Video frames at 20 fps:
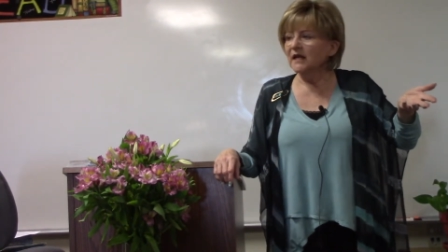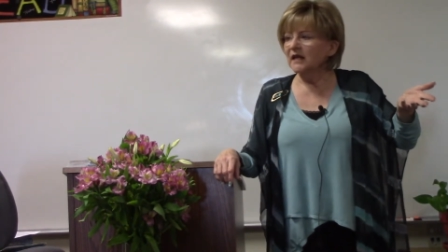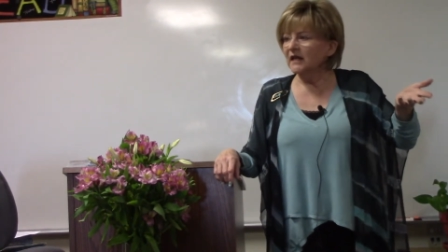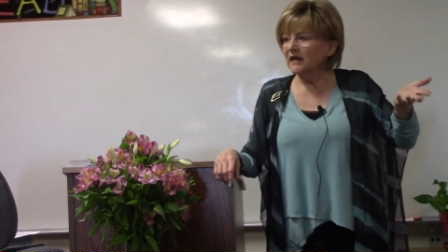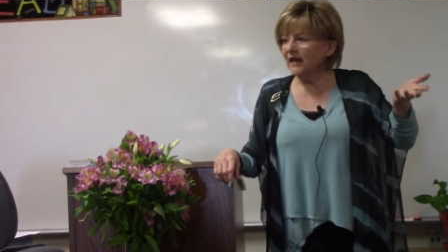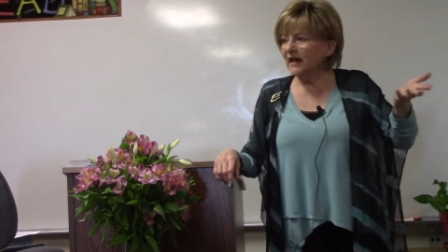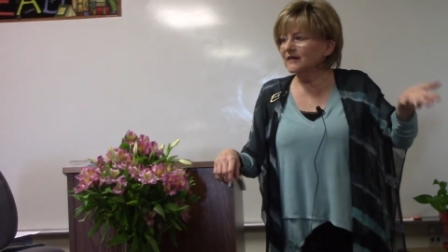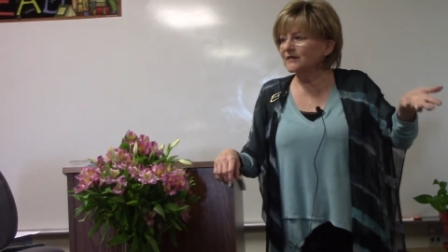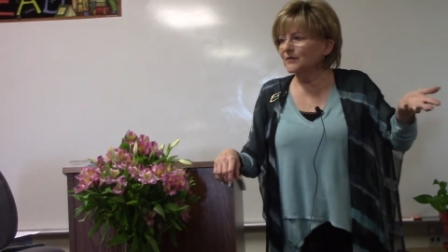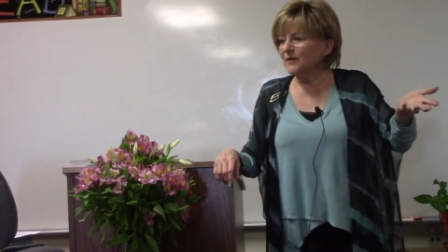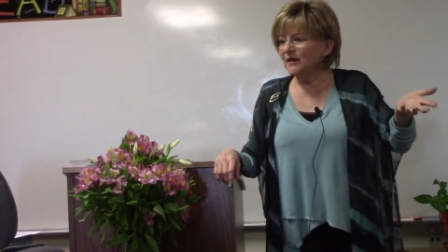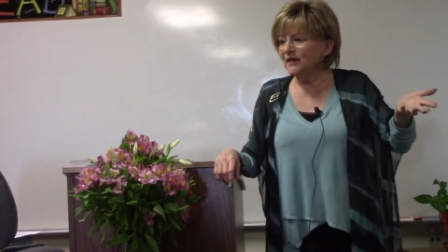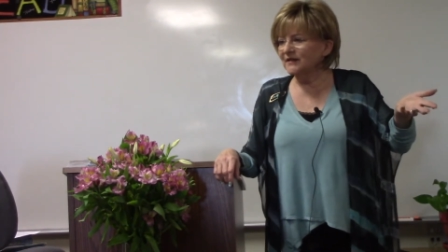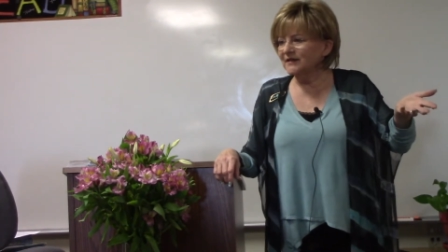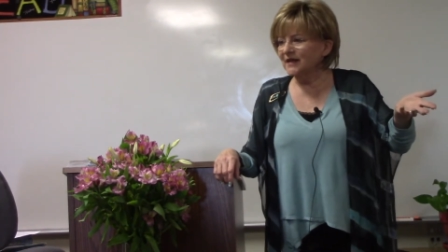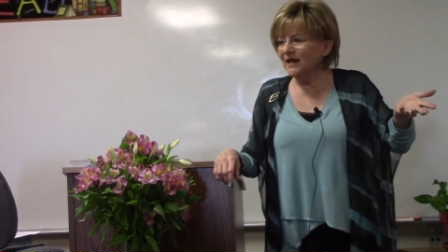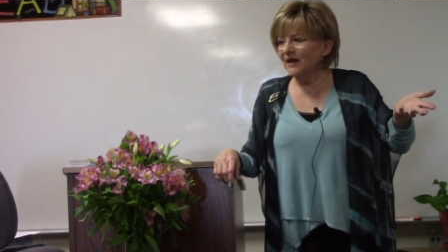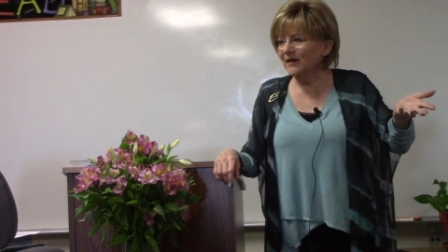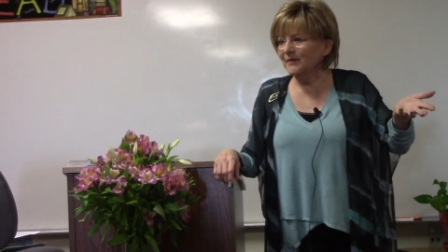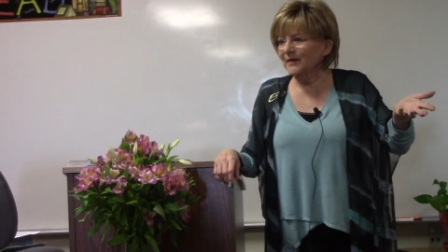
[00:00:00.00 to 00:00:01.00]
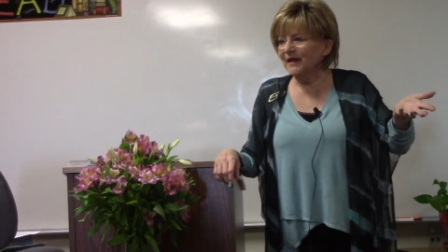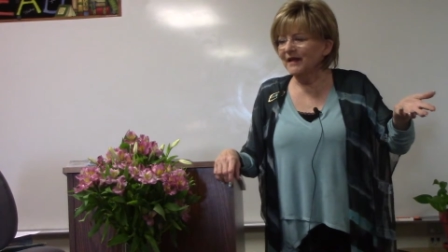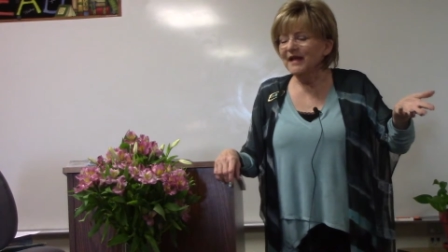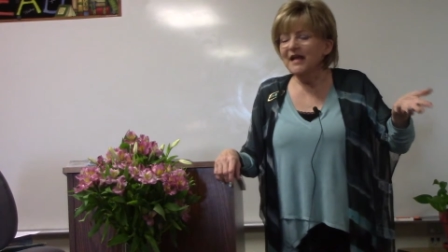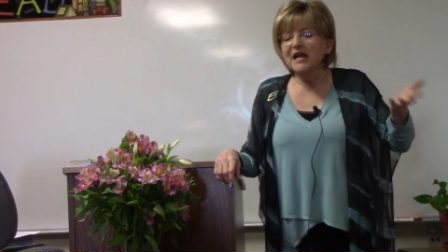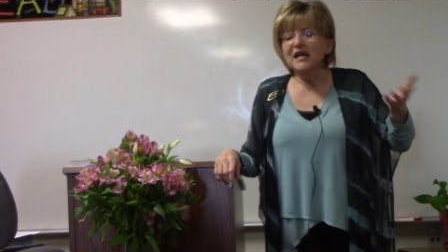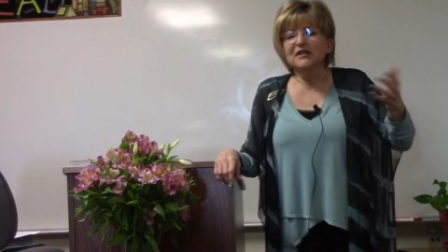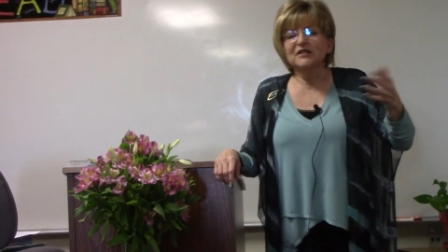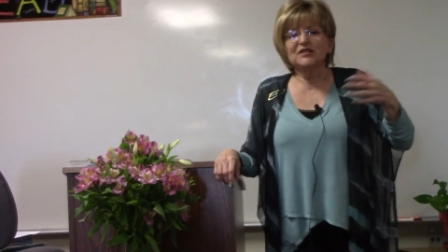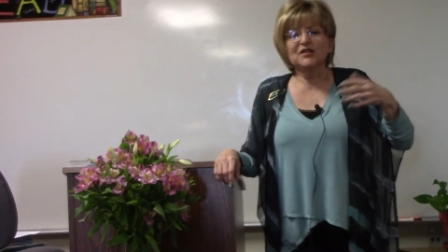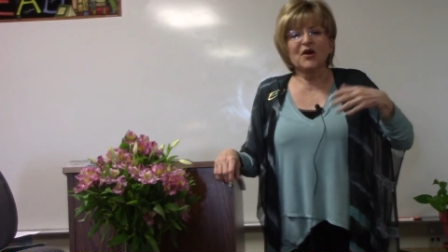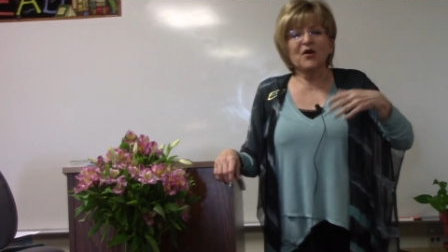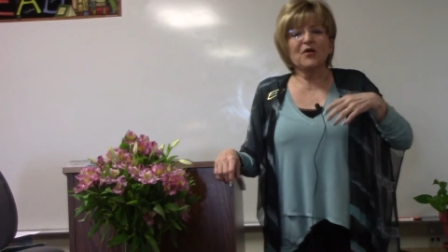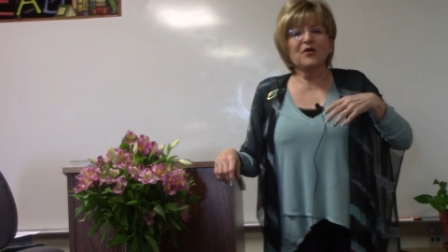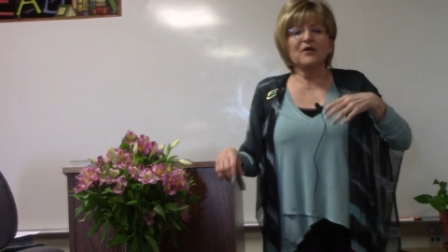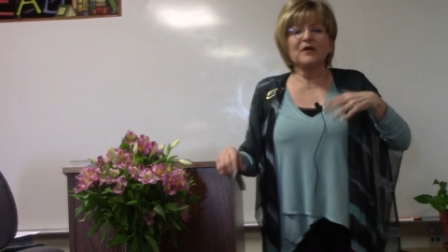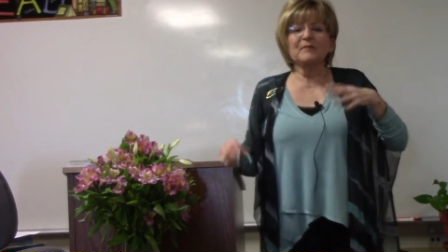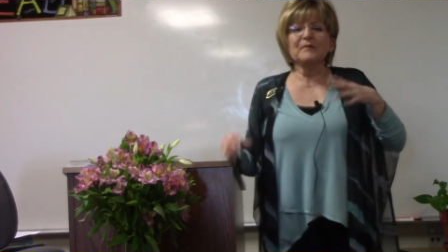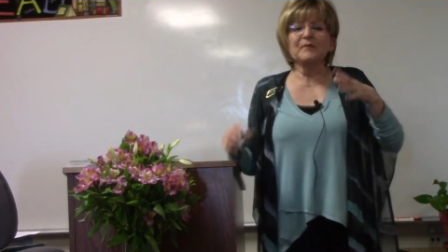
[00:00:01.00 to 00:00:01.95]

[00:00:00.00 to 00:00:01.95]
Oh, that's, what he'll tell me. So,